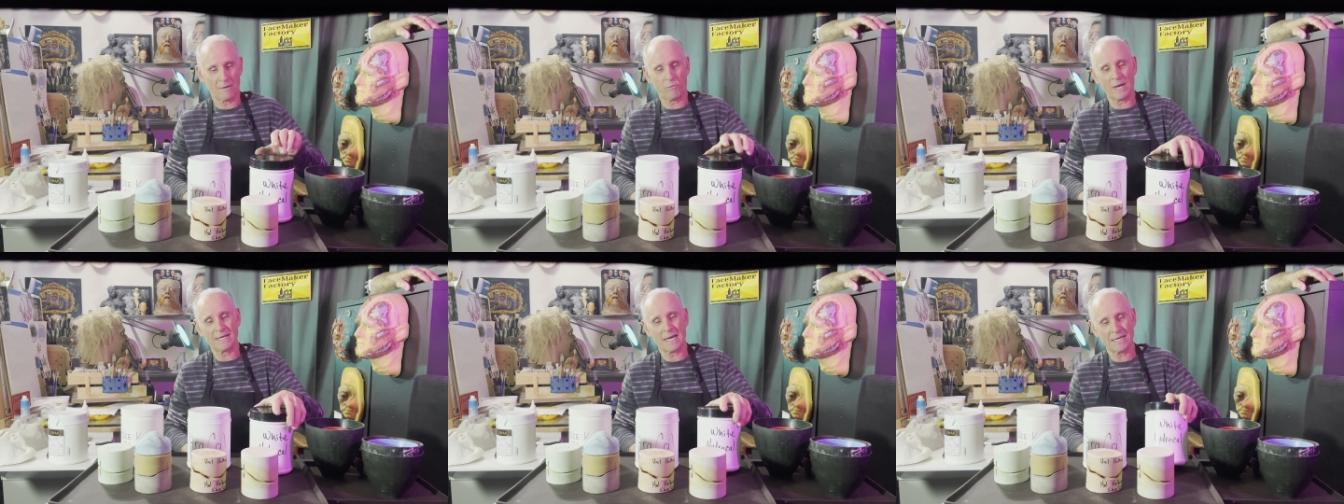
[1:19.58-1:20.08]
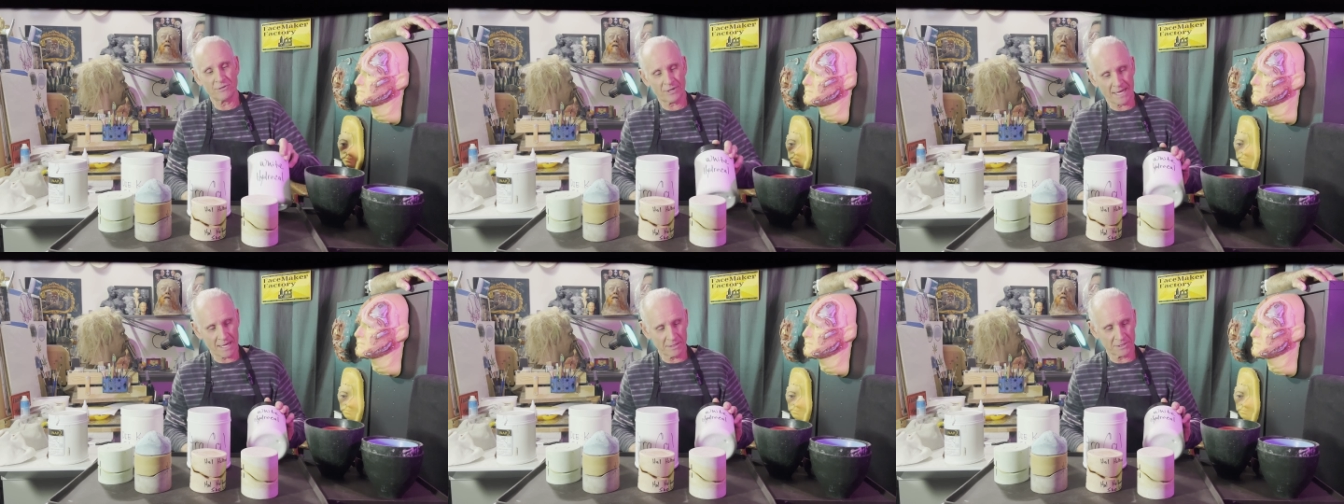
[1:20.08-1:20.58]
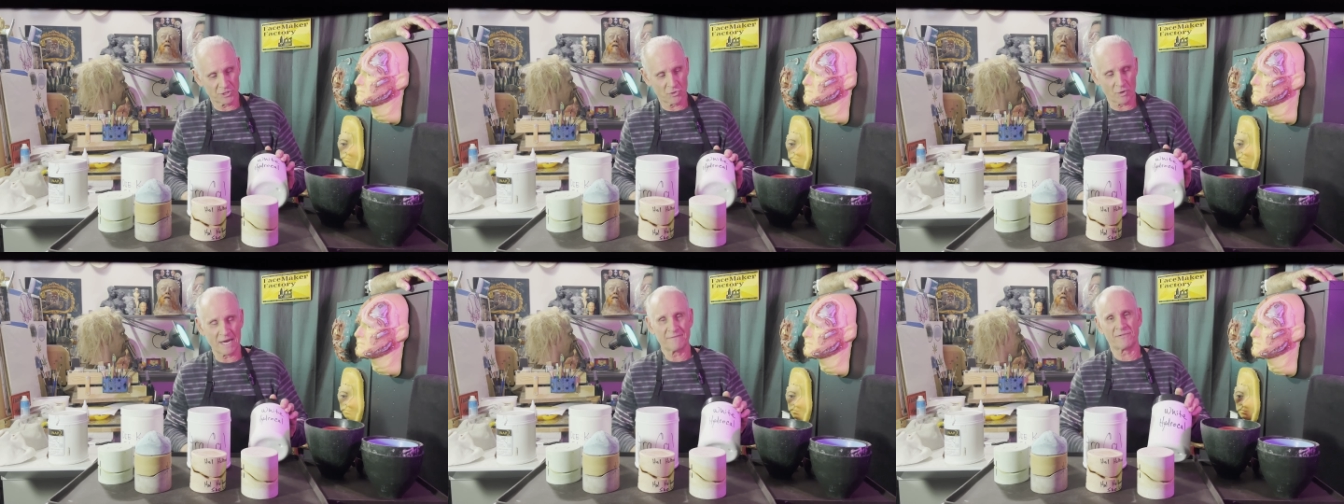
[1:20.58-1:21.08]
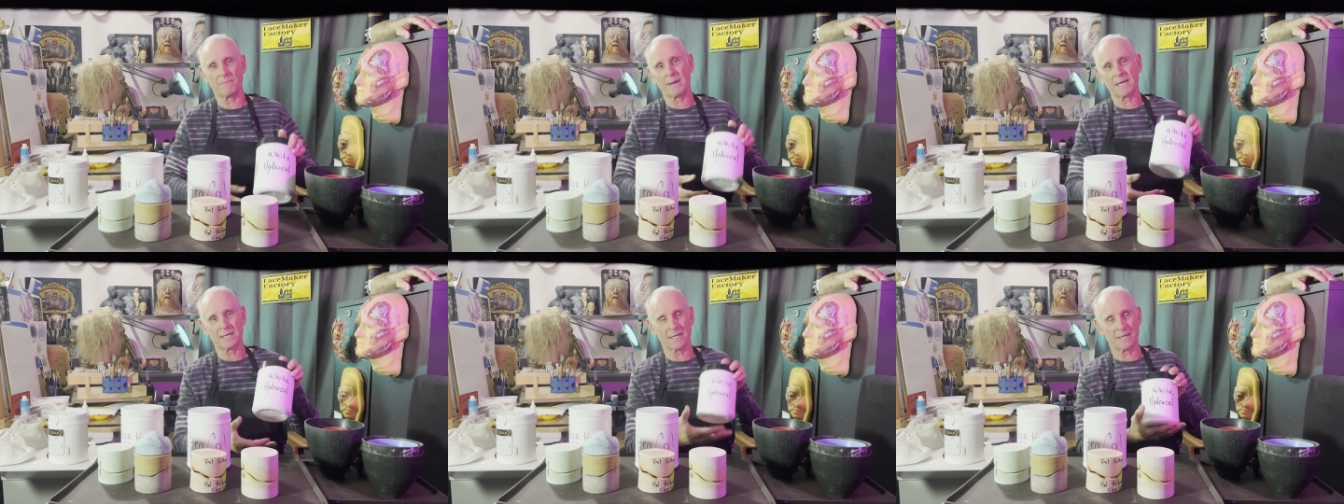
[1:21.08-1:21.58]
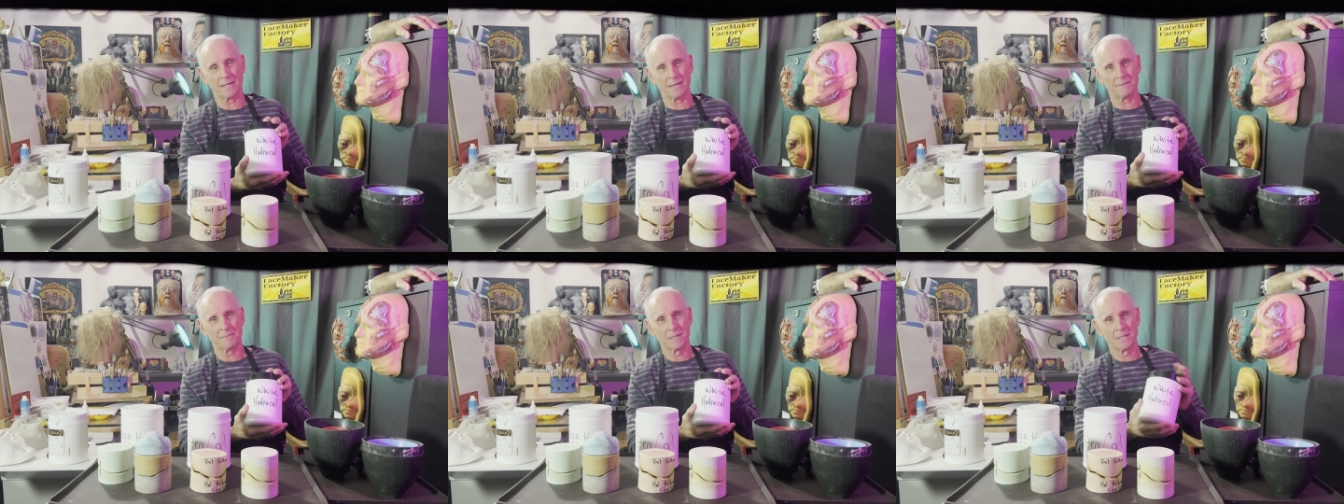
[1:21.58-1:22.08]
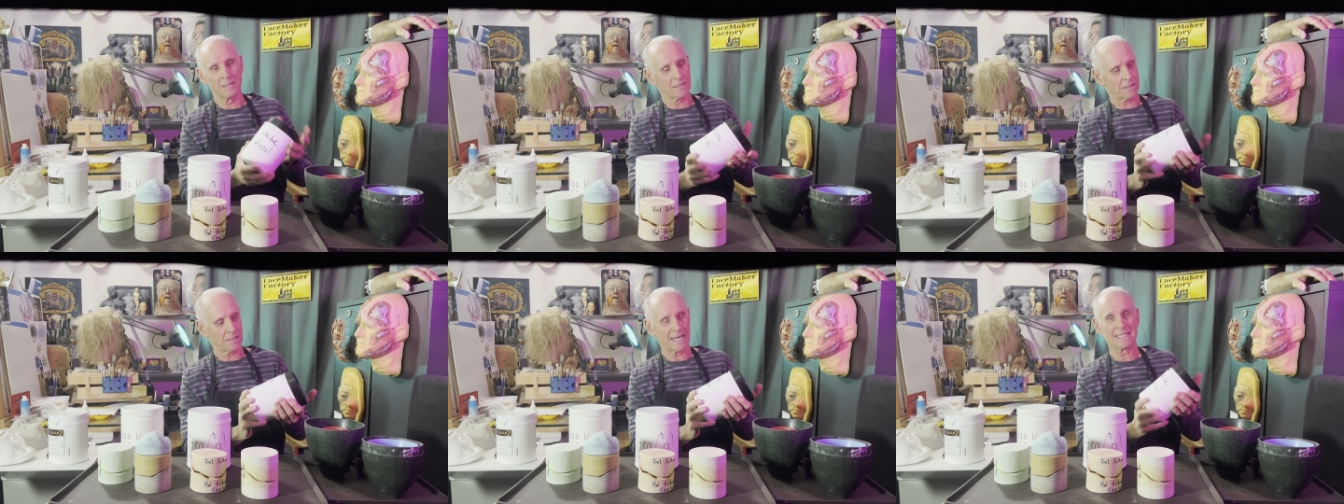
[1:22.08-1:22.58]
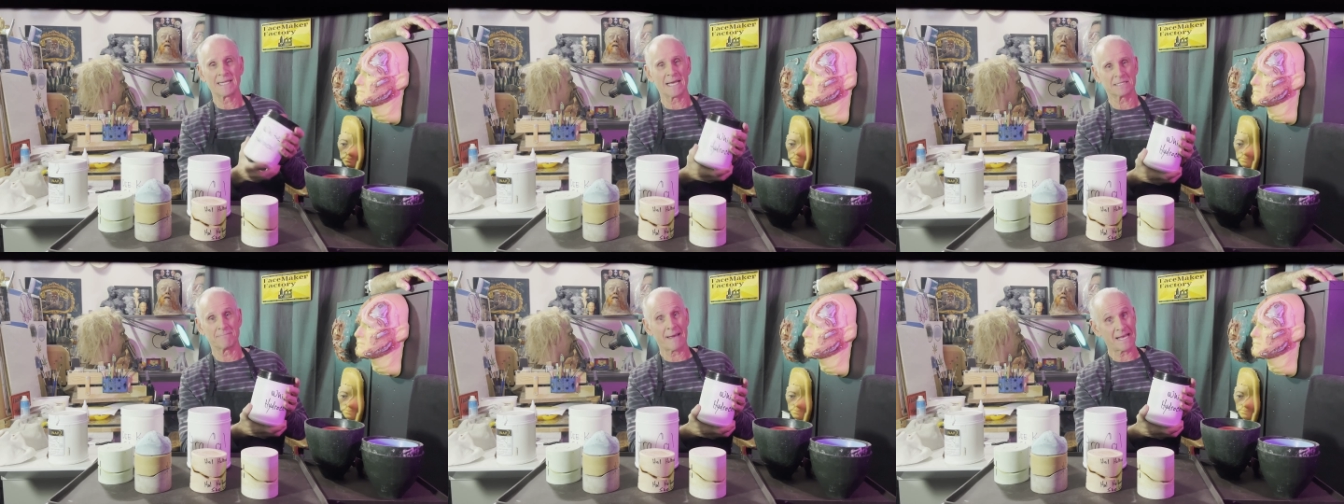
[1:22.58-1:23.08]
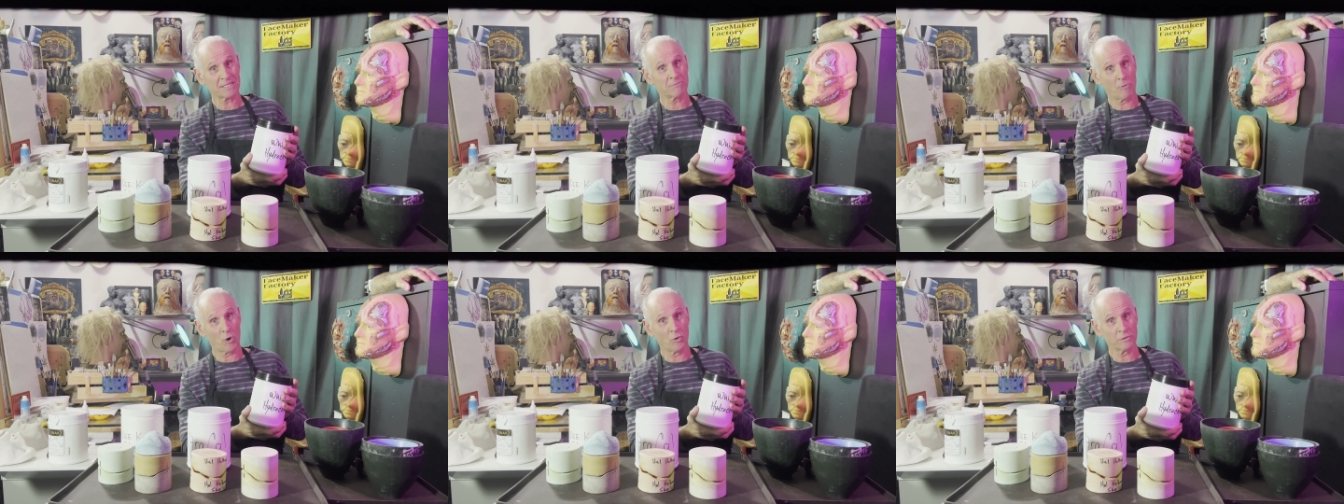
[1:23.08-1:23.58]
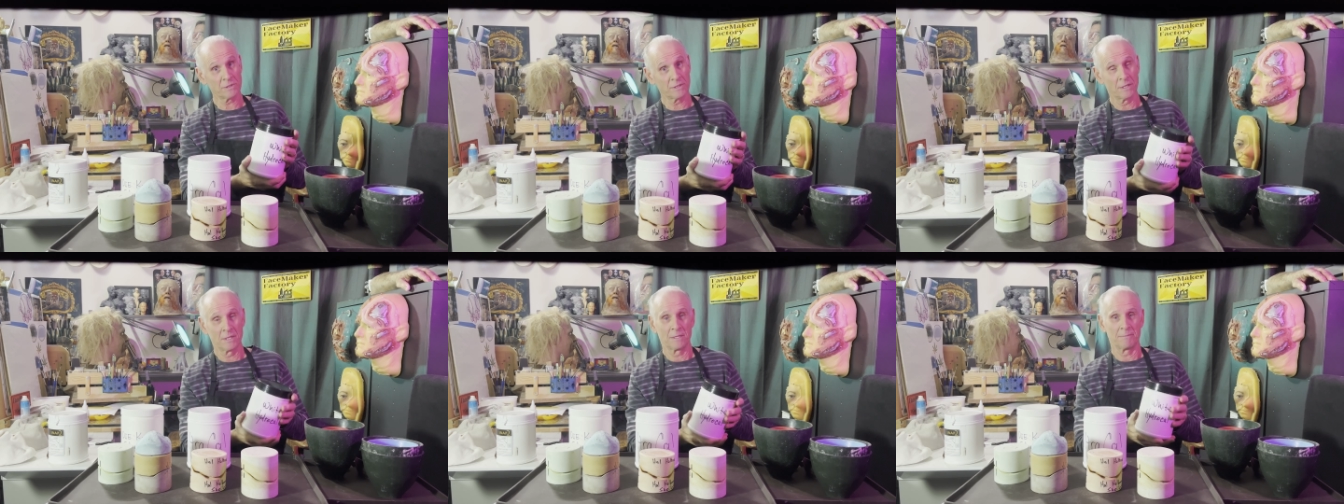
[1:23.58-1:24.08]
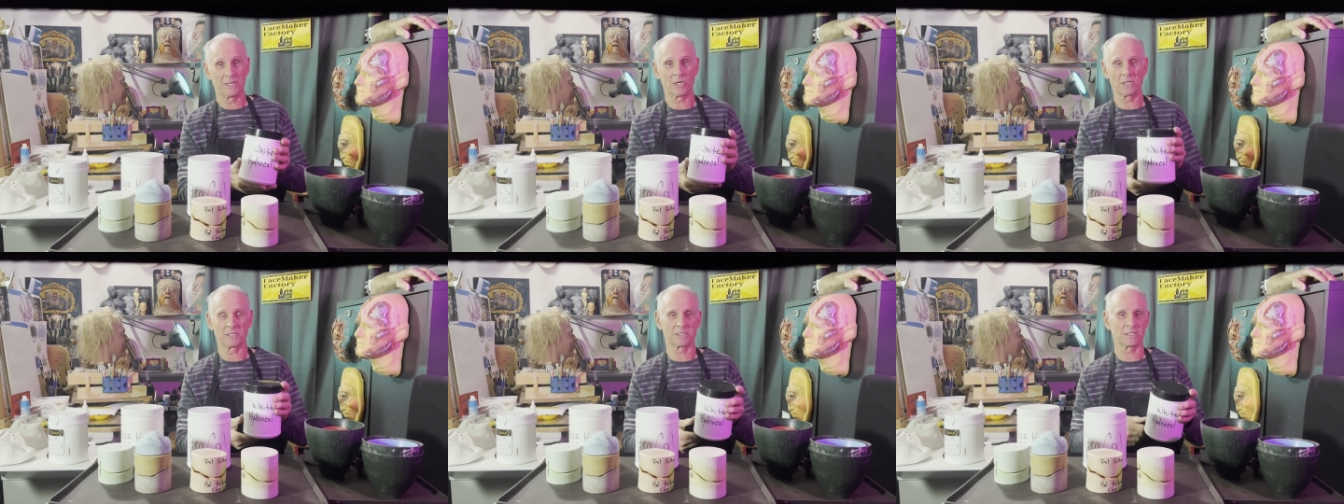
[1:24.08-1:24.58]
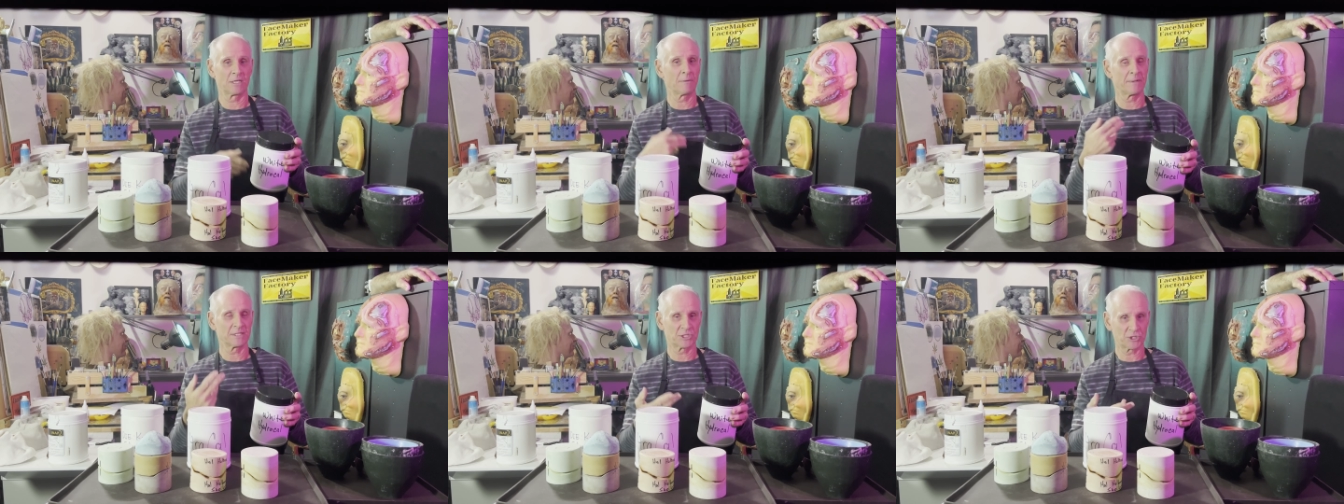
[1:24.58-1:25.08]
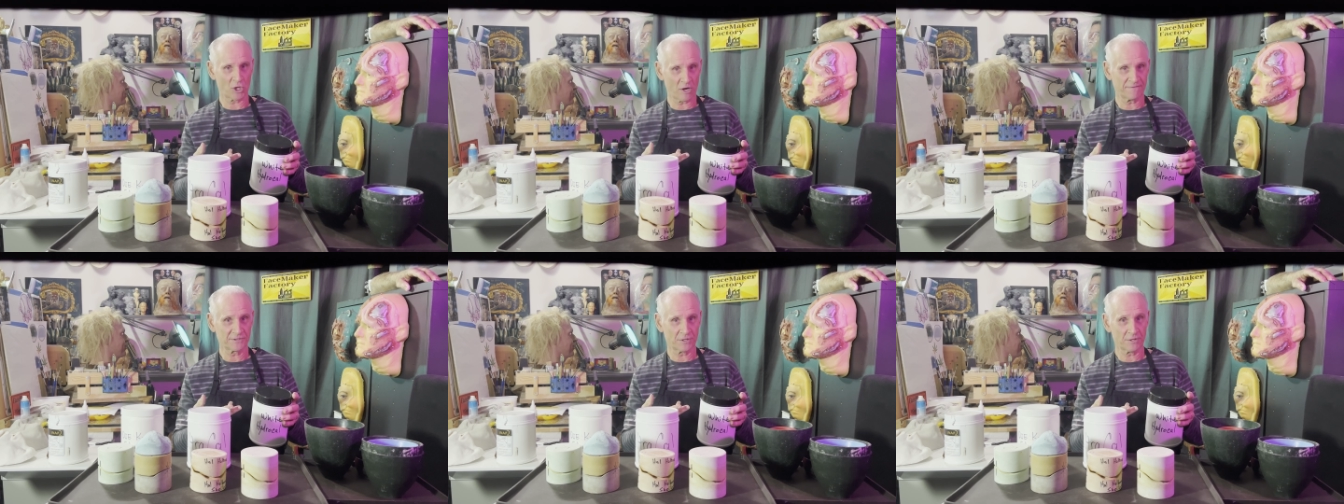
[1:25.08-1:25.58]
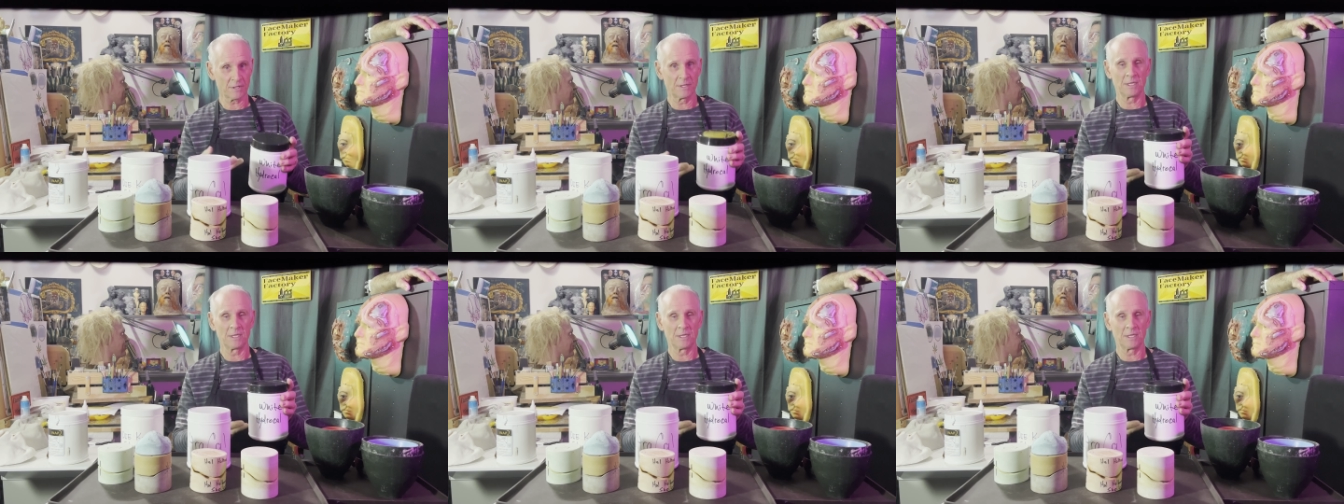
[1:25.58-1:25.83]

White hydrocal is great for making latex mask molds because it's a little bit softer.